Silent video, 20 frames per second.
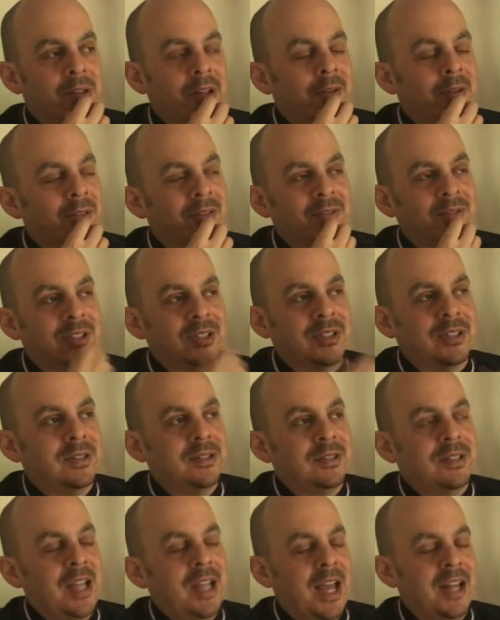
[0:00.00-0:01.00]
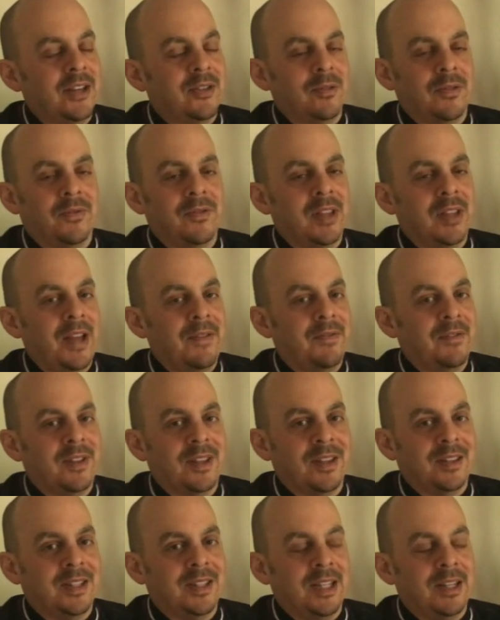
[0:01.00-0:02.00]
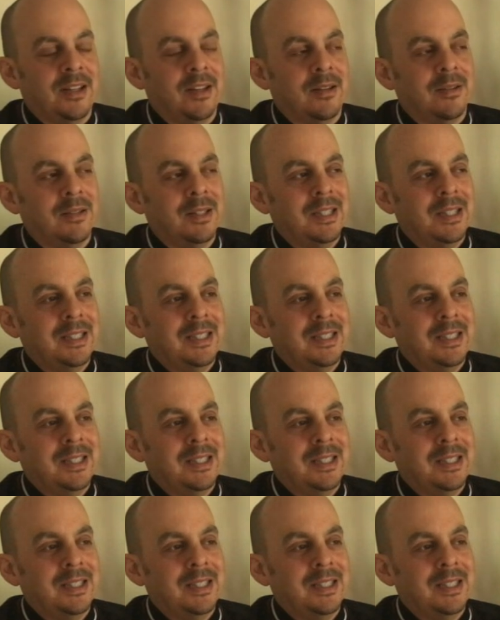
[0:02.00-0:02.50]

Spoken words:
and I would have just had to have left the theater.